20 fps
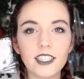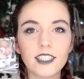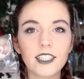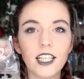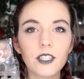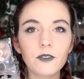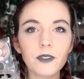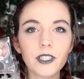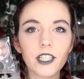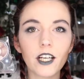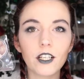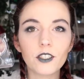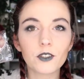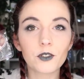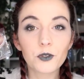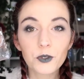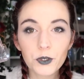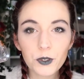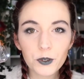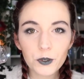Then we
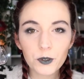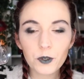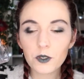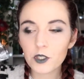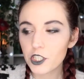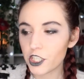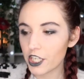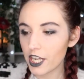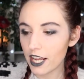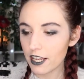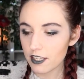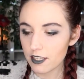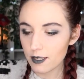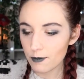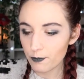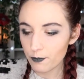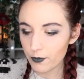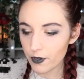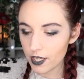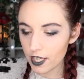got two
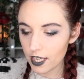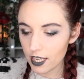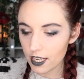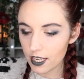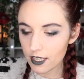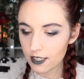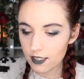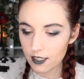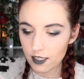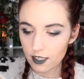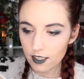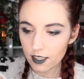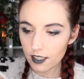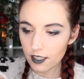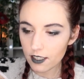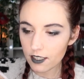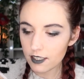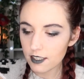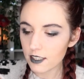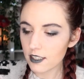chess
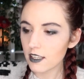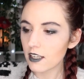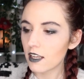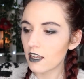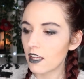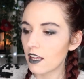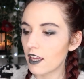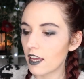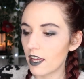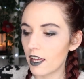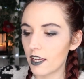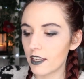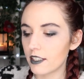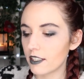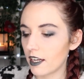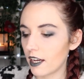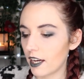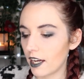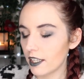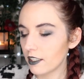pieces
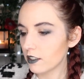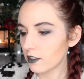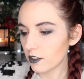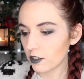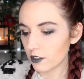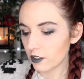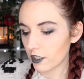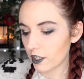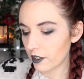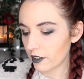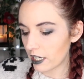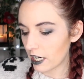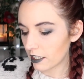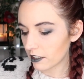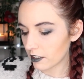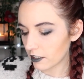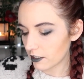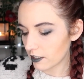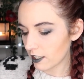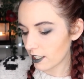and I don't know the
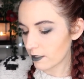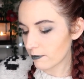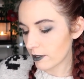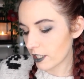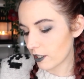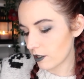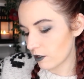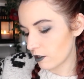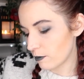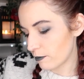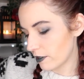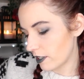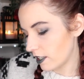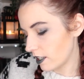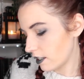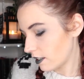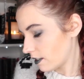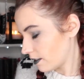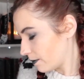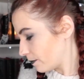character. Let me open it.